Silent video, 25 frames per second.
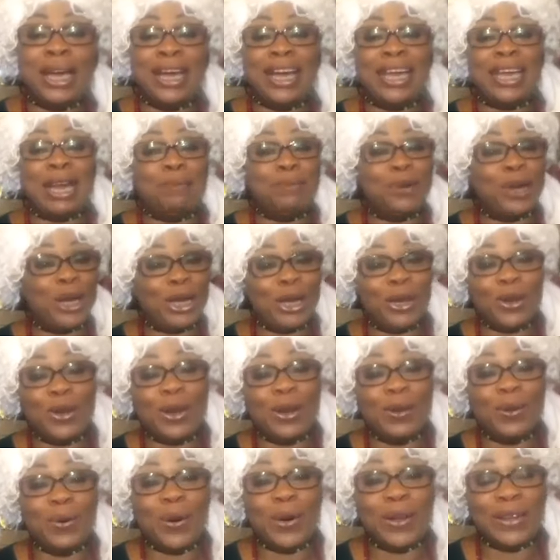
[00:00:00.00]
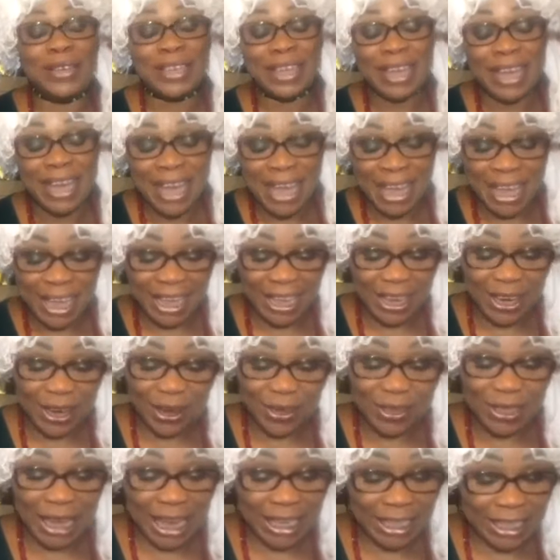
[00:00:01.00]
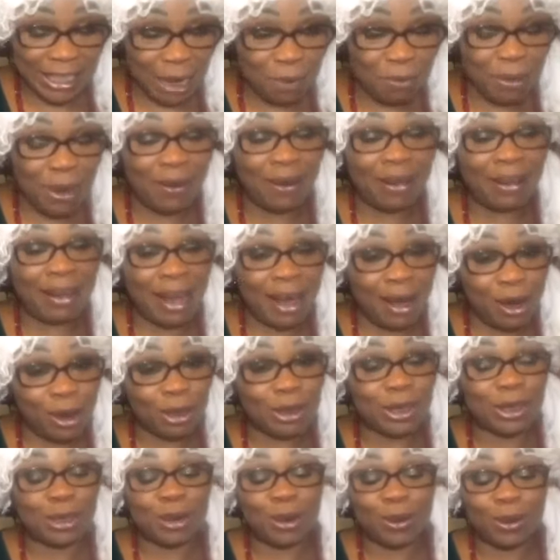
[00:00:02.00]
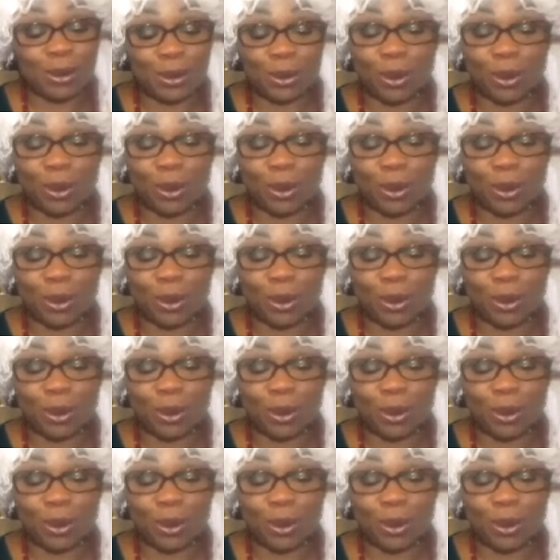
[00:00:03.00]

and I'm not the only one, you know, and in America also.